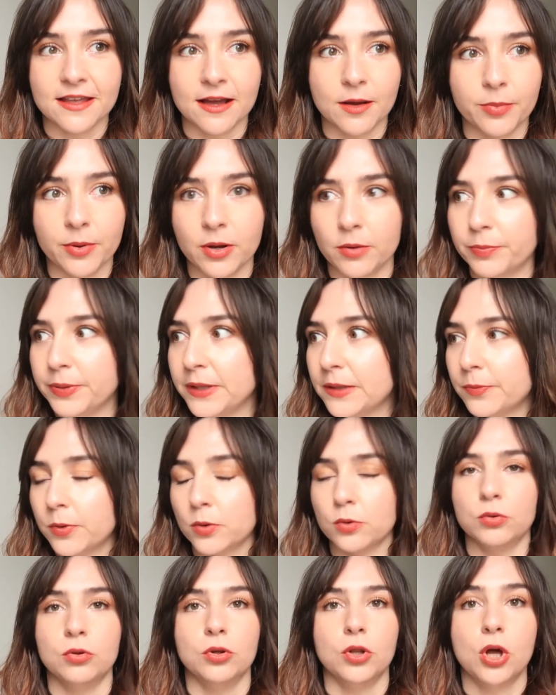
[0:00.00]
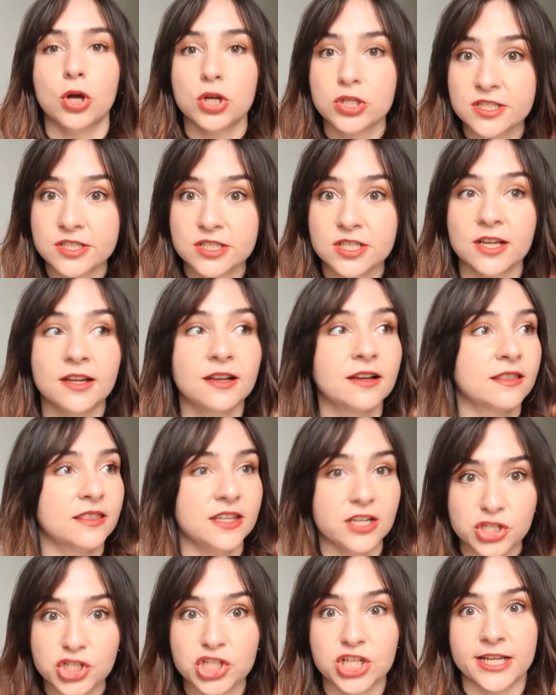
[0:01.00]
that. But people lost
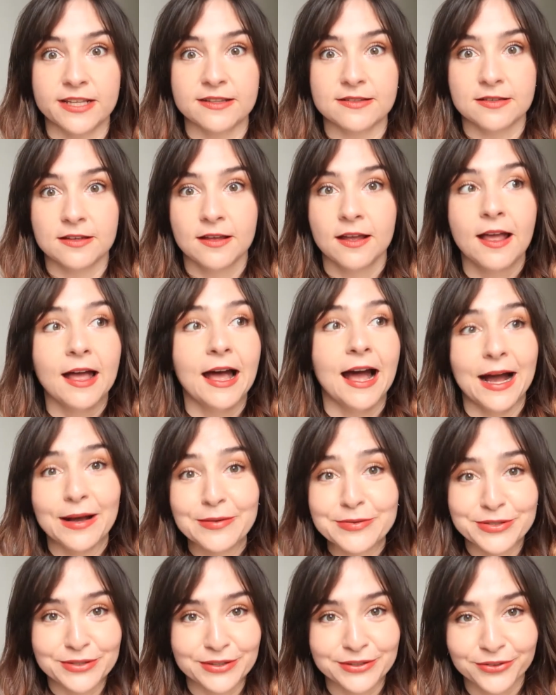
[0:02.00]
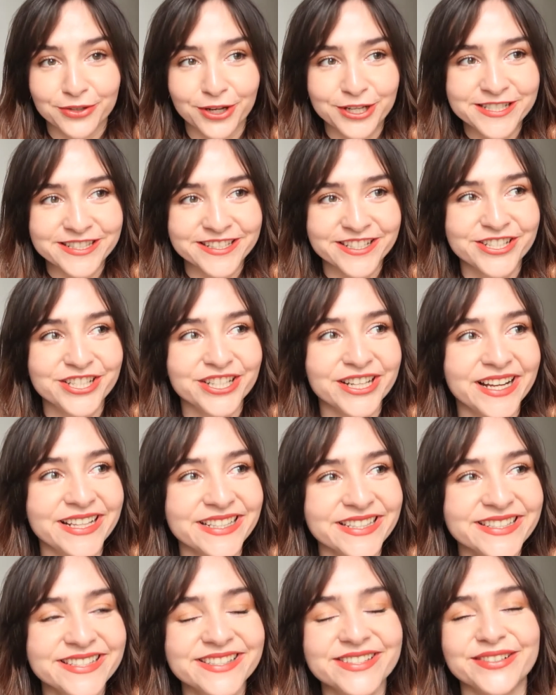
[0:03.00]
their shit, absolutely lost their
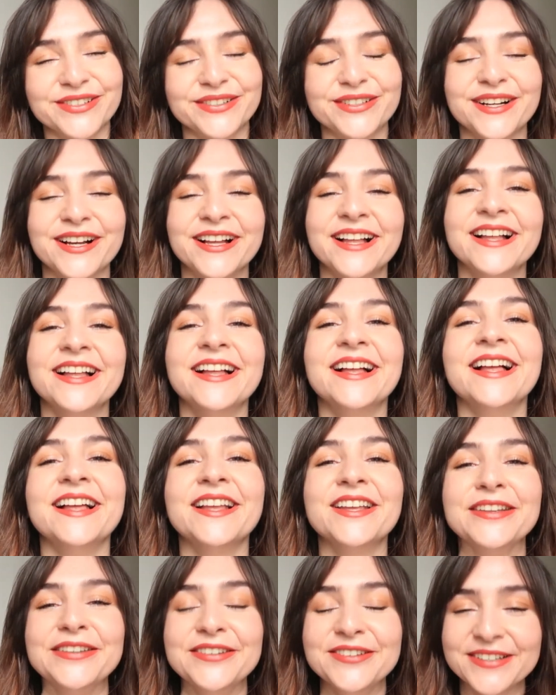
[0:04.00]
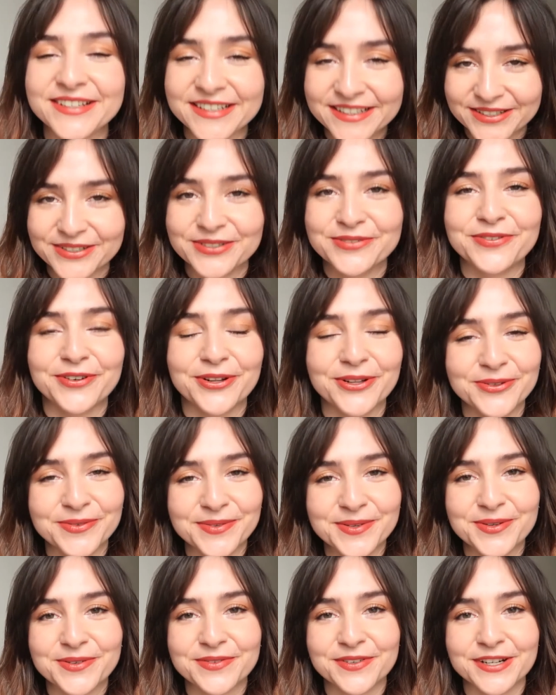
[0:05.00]
shit. So you can go follow
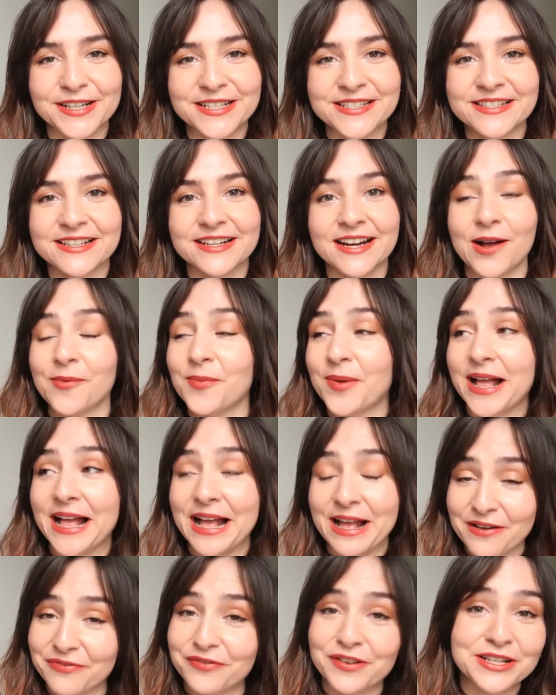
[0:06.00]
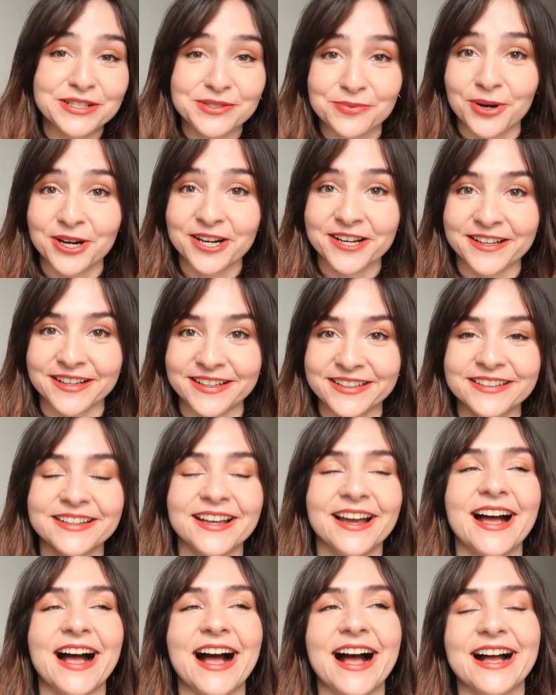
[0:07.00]
me over on Instagram if it's working,
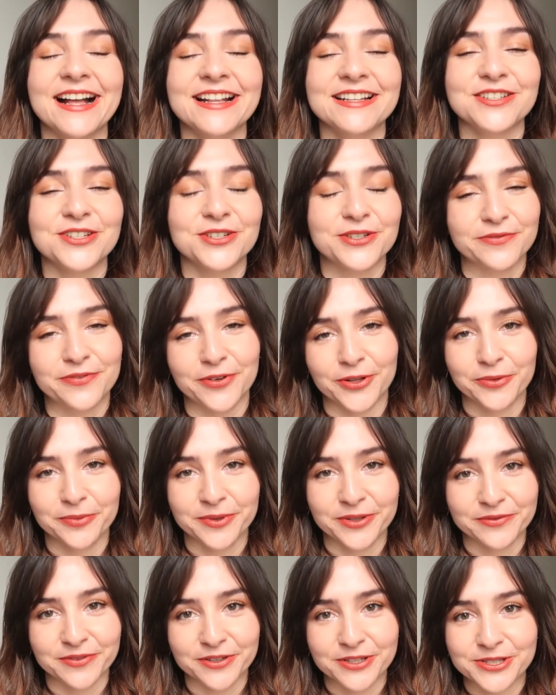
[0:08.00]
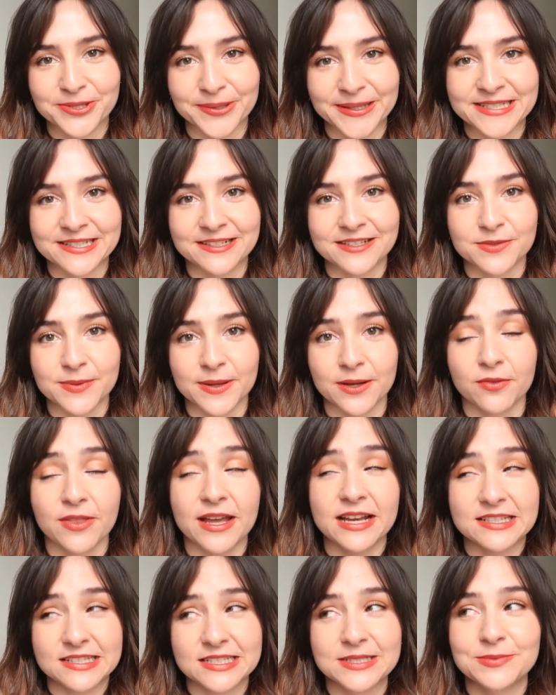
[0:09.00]
and you can follow me over on Twitter as well.
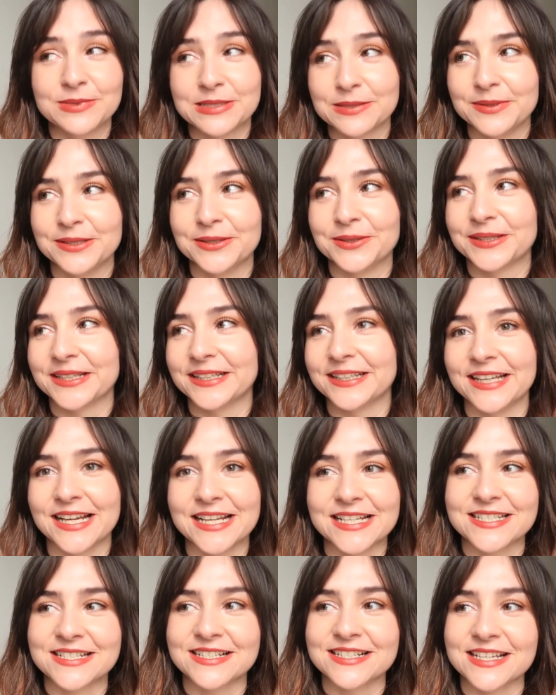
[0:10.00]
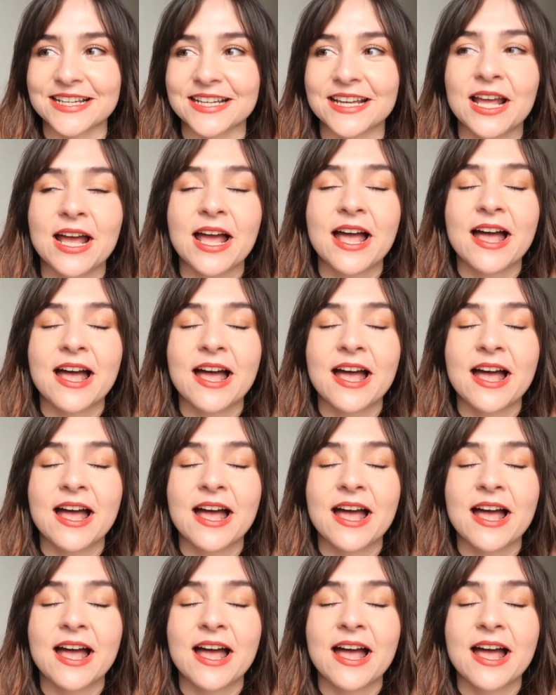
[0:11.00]
That seemed to be okay yesterday.